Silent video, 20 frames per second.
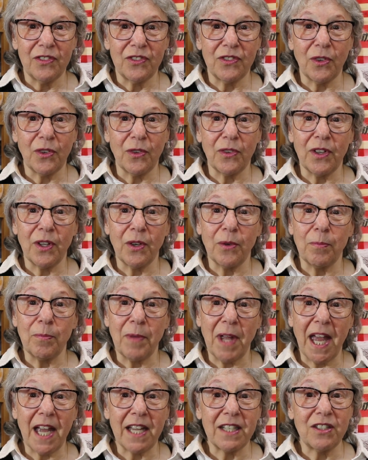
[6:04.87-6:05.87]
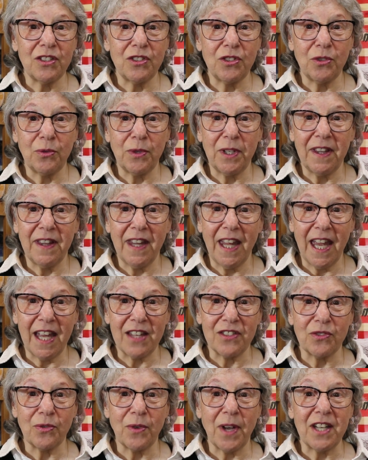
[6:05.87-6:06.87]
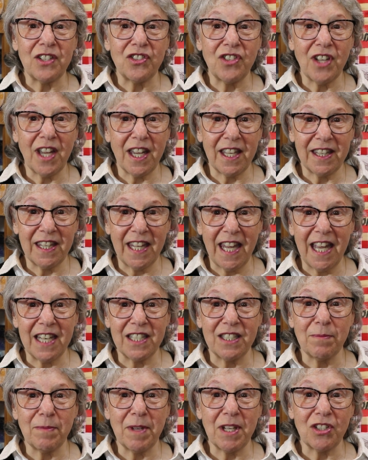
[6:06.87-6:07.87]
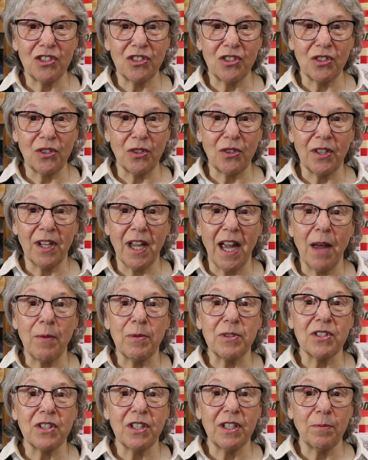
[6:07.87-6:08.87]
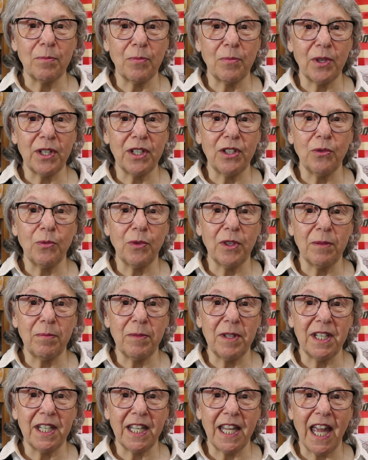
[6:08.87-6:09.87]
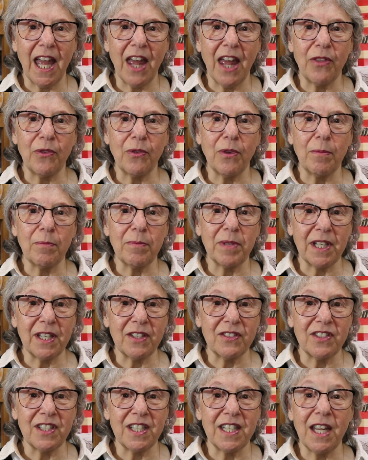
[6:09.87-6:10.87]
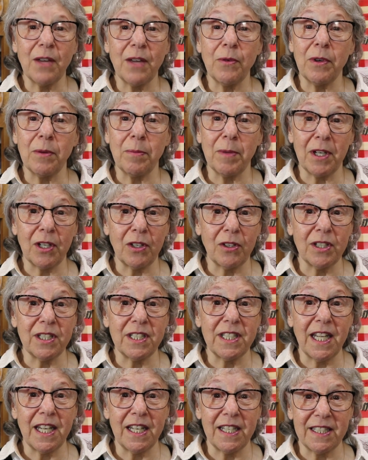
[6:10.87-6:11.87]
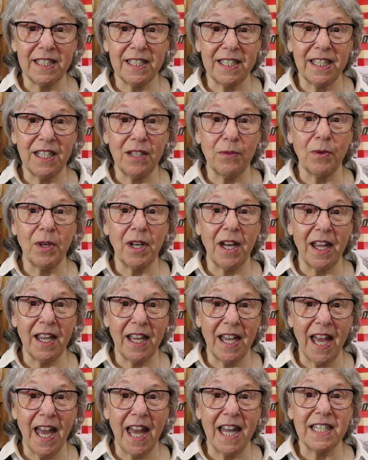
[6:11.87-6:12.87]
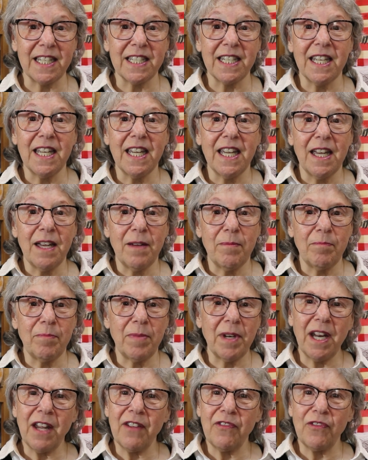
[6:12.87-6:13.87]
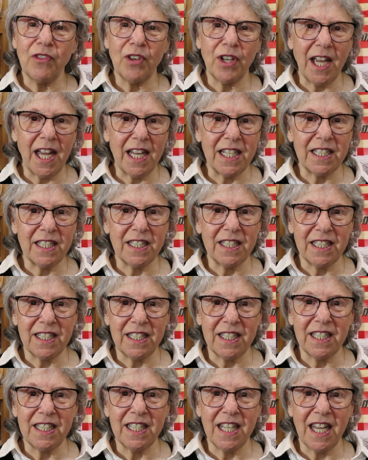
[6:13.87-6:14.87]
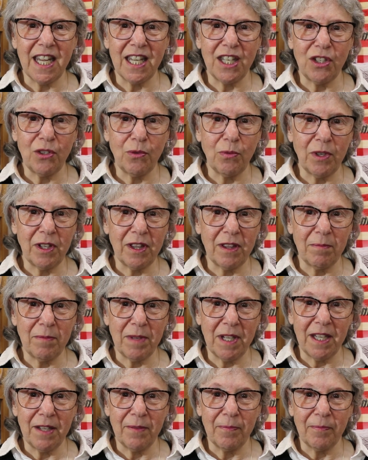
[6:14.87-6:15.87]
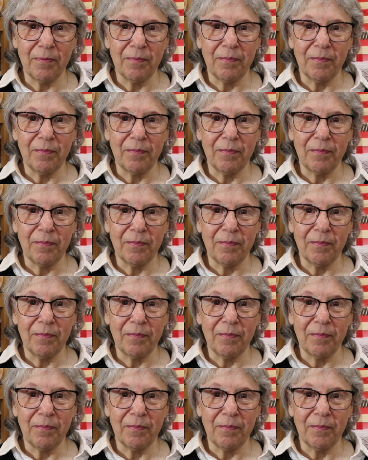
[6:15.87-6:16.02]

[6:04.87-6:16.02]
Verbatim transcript: So they're back to doing that, so I checked that to make sure. I was going to bring you with me to gather them because today would have been a good day to see what I got, but I forgot to take you with me.